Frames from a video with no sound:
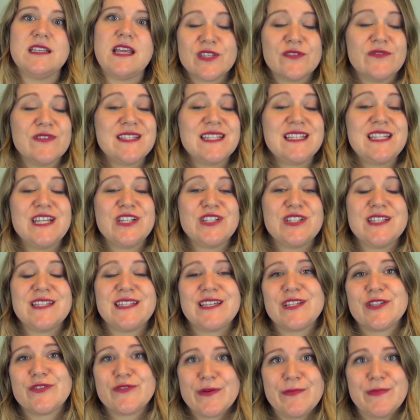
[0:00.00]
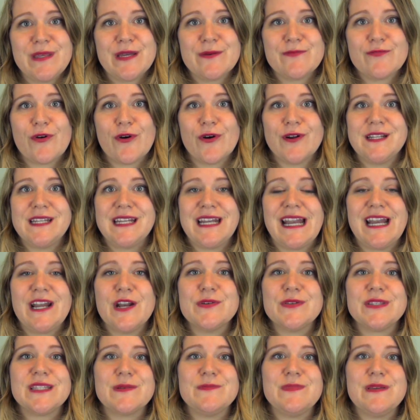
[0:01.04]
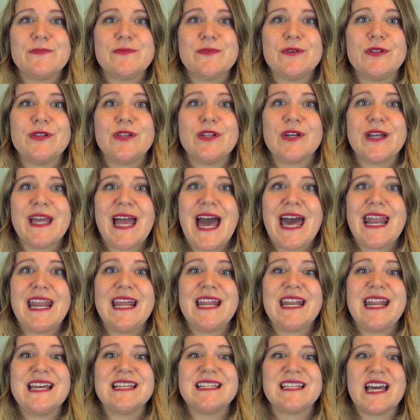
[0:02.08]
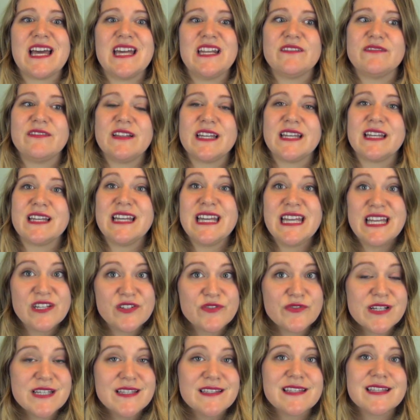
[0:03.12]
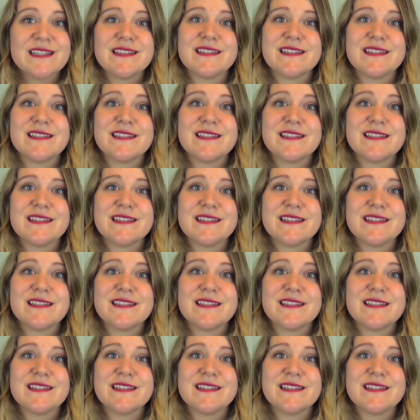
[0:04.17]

So visitation is extremely important and I know some people look at it as kind of like a hindrance.